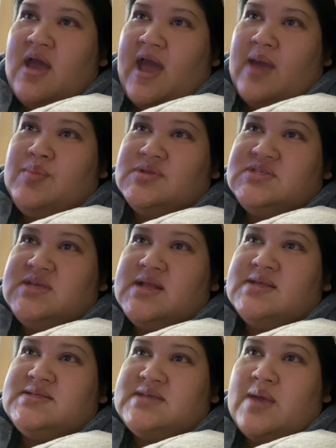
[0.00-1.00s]
I've been seeing
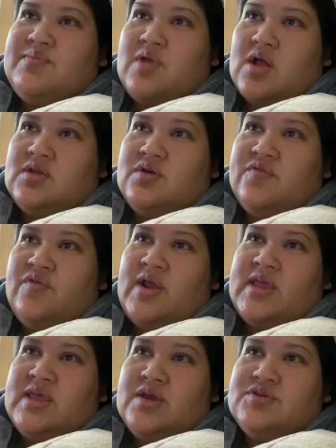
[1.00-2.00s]
the same doctor for
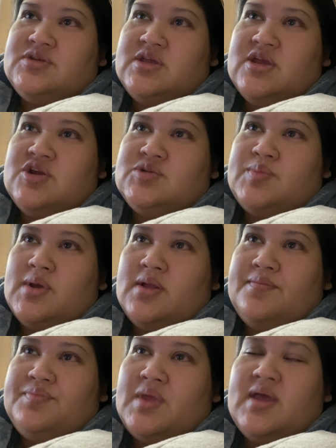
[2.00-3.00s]
like years and years
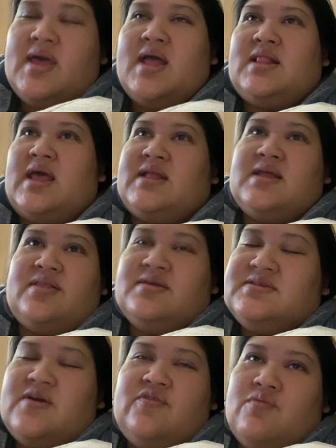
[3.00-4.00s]
but again like
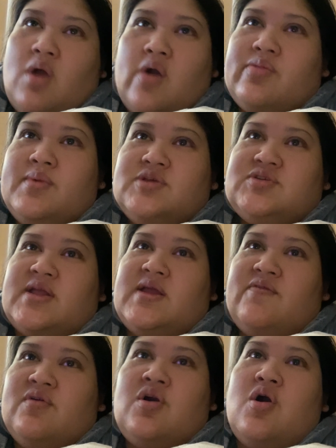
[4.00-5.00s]
nothing's ever wrong with me so I
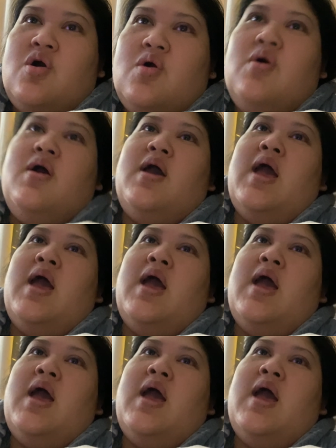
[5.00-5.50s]
never go